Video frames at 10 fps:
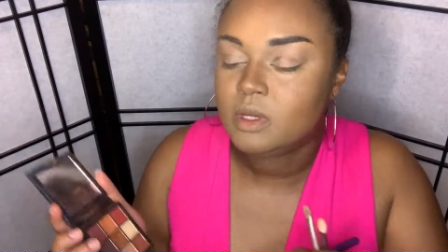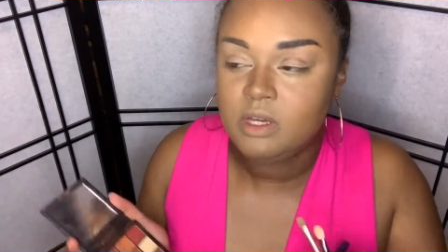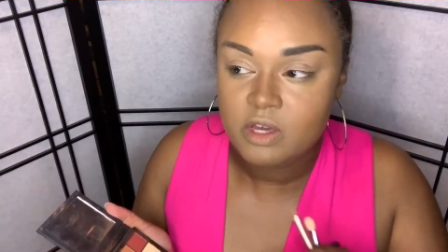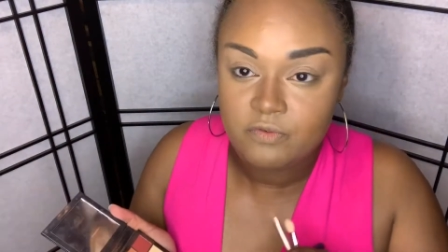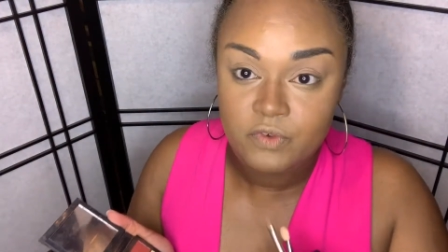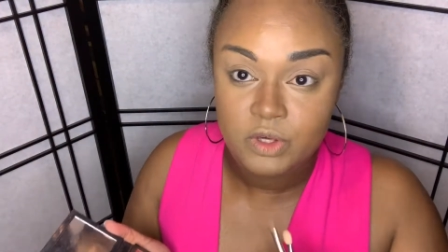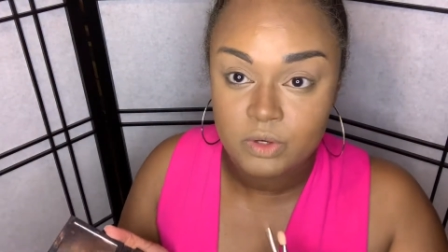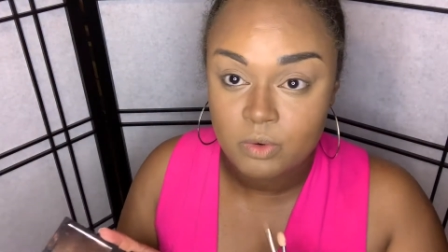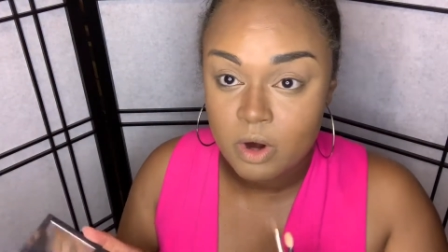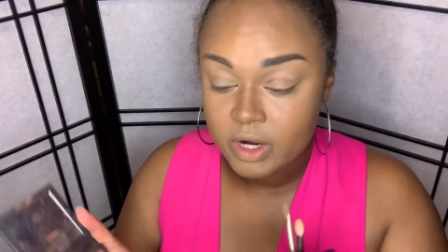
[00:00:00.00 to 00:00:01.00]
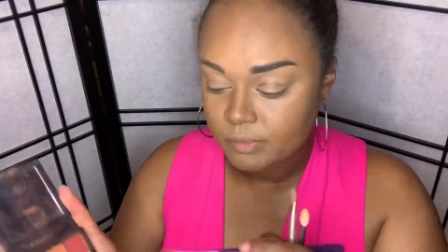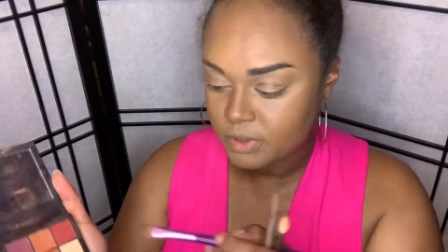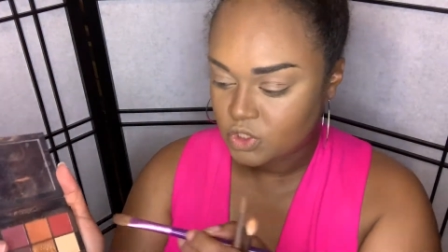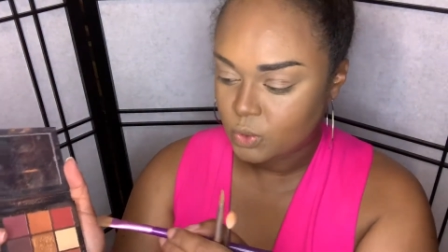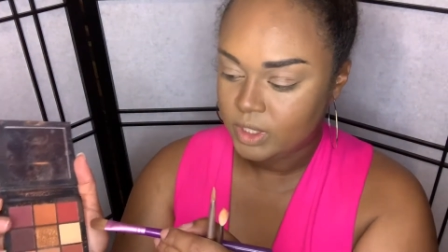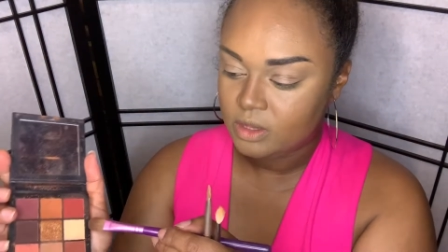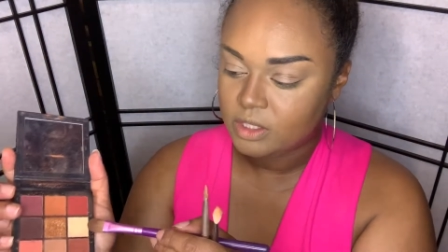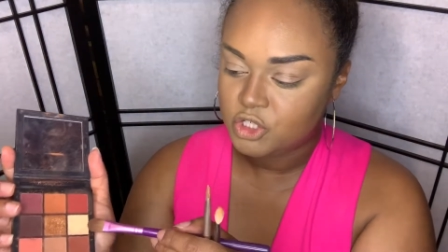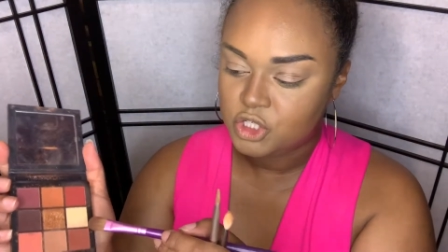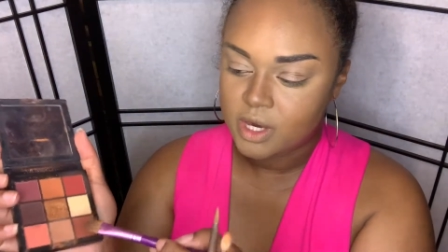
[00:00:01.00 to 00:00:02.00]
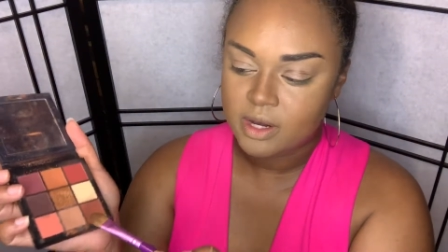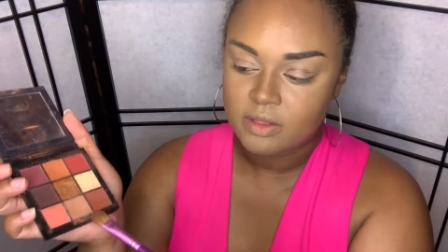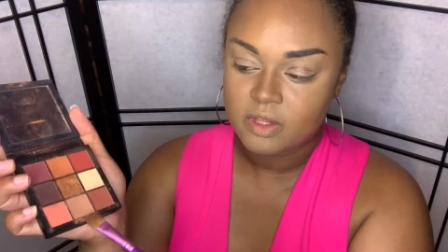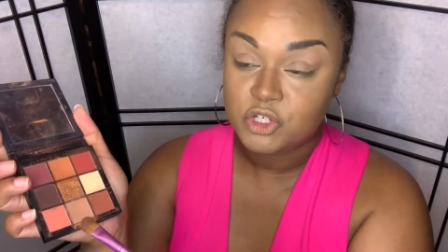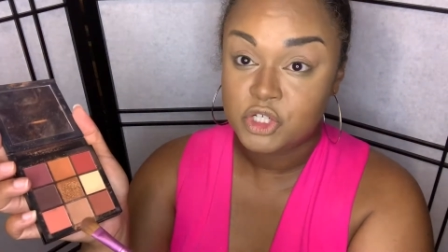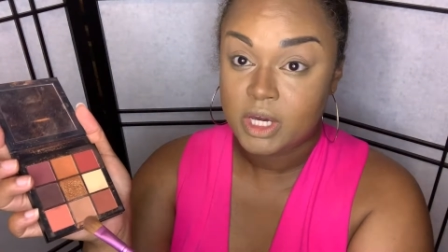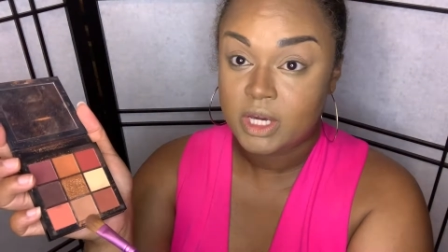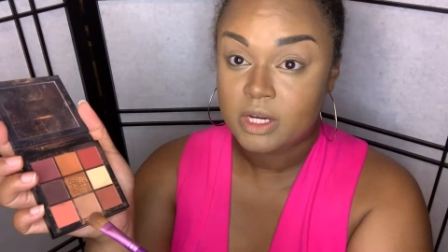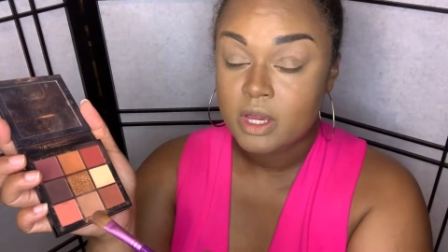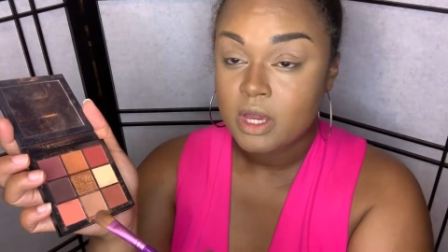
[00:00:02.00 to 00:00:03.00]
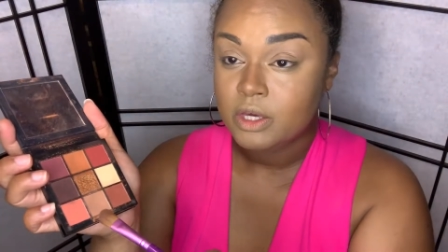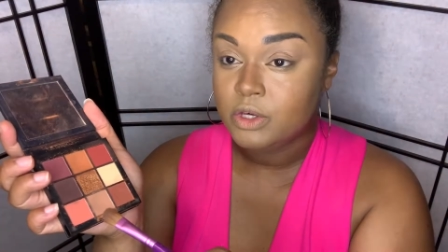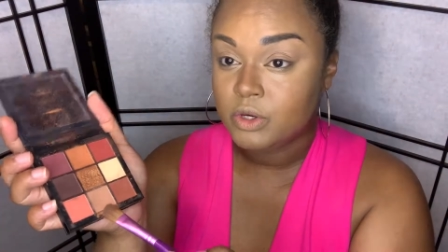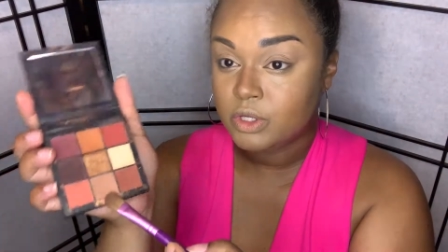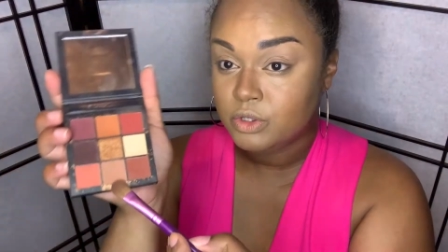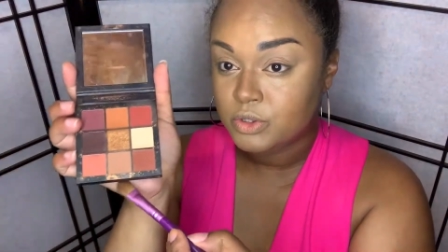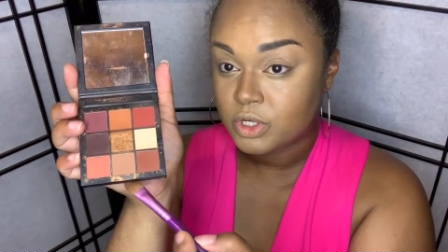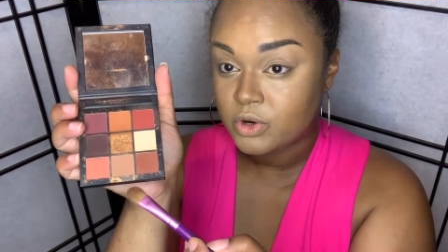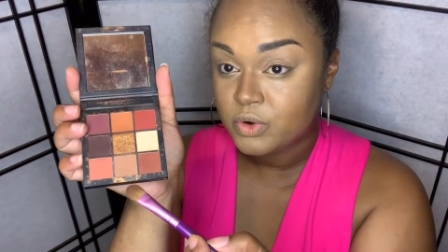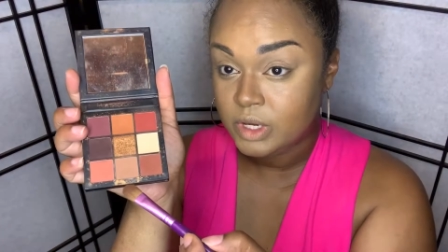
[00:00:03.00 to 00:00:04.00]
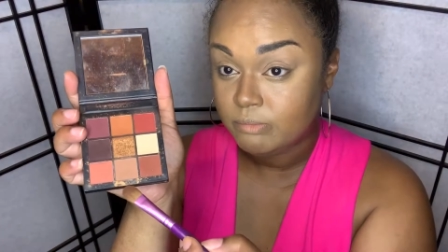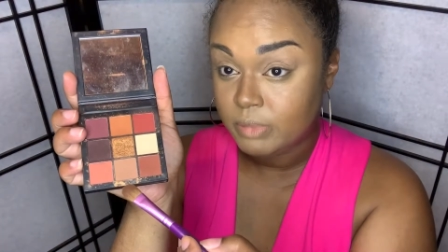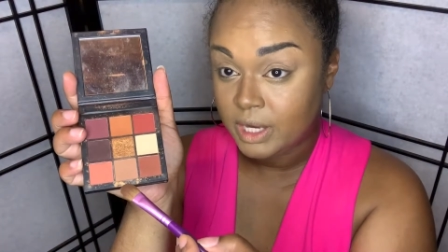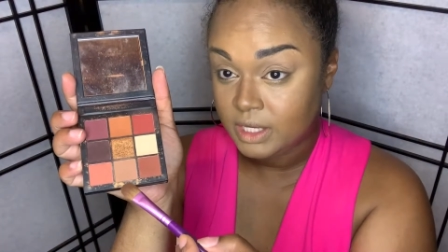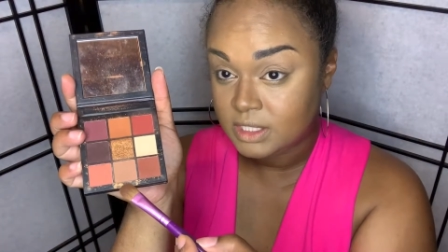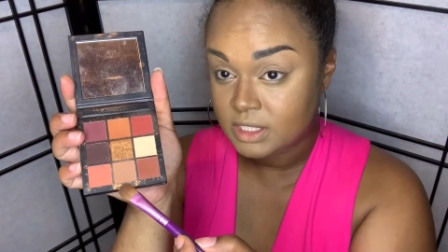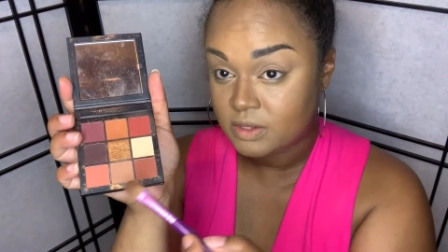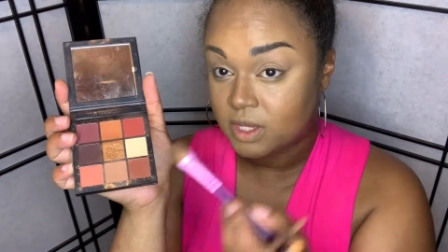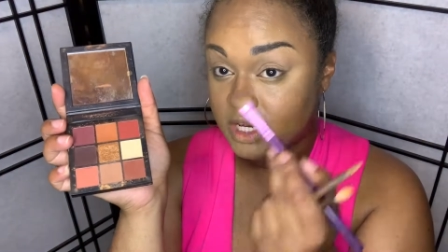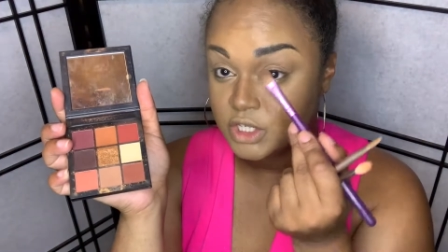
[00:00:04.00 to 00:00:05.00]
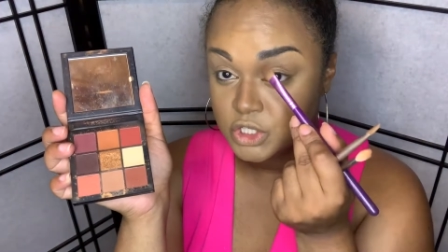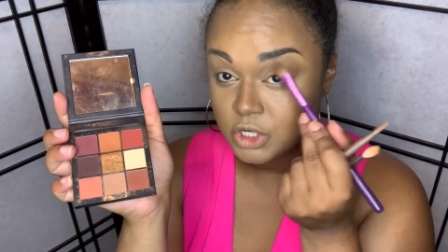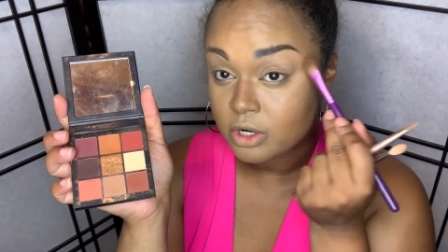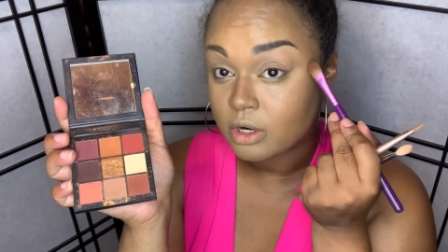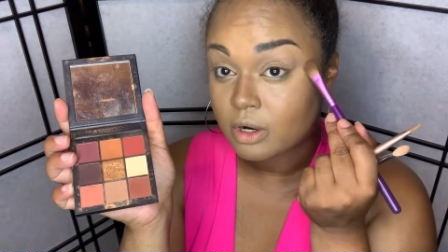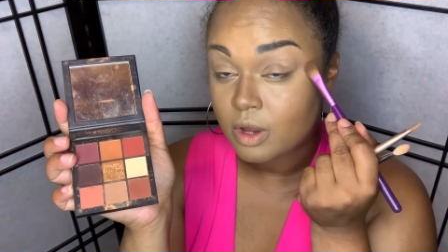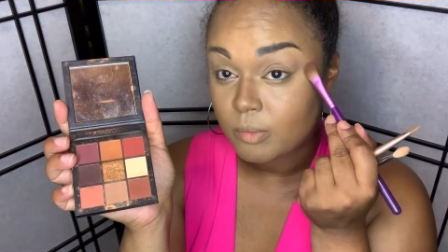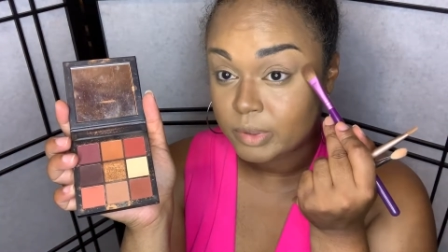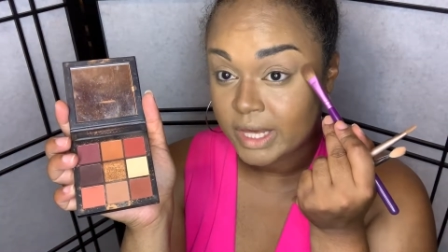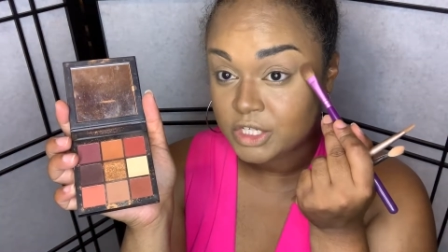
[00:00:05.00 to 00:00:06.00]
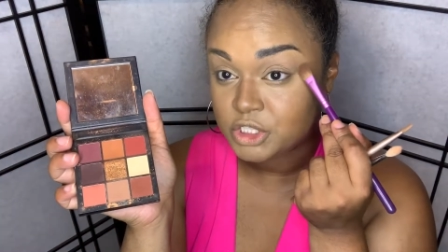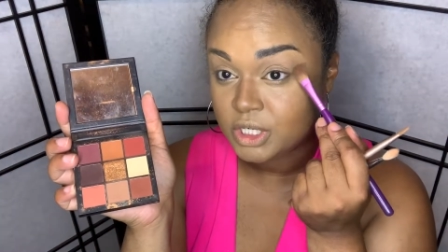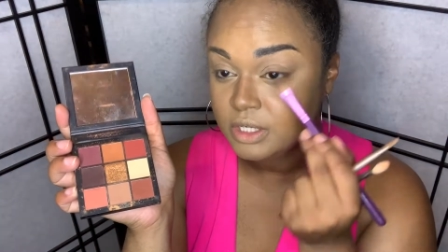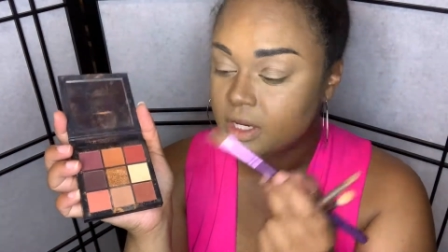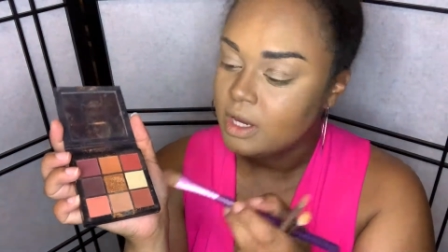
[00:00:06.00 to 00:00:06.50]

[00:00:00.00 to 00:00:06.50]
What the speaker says: If you are in between this shade and this shade, you can use a cream base that is your complexion,